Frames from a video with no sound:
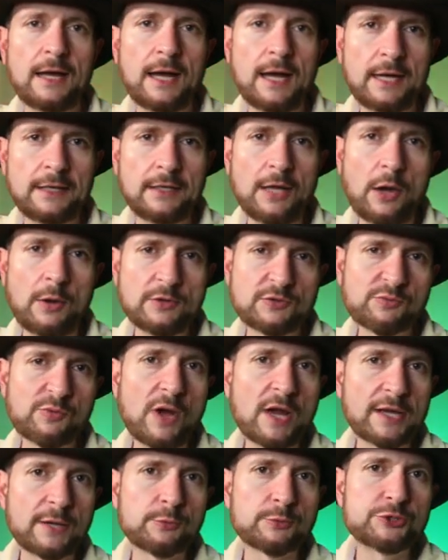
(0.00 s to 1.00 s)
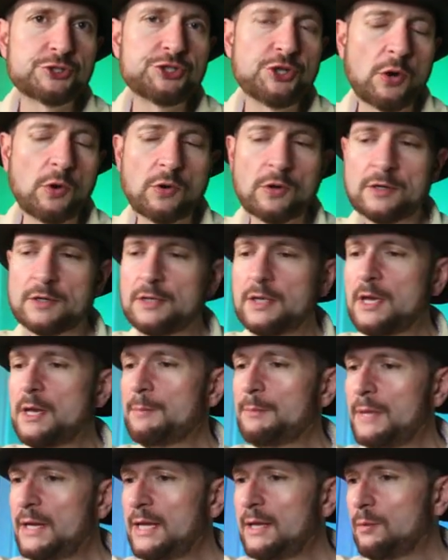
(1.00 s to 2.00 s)
I know it's Rocket Richard,
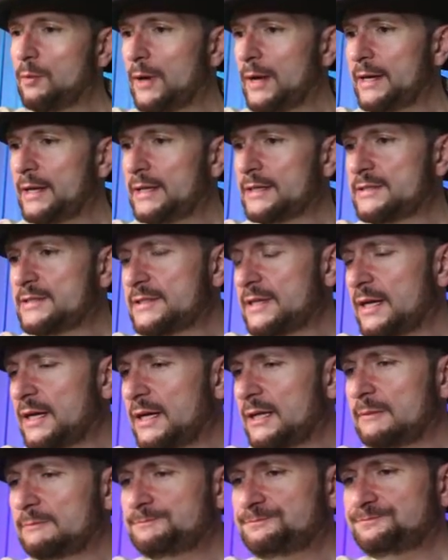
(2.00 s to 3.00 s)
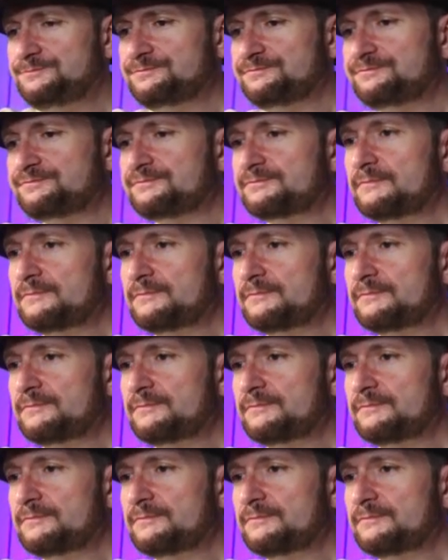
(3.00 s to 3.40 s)
but anyway, it's for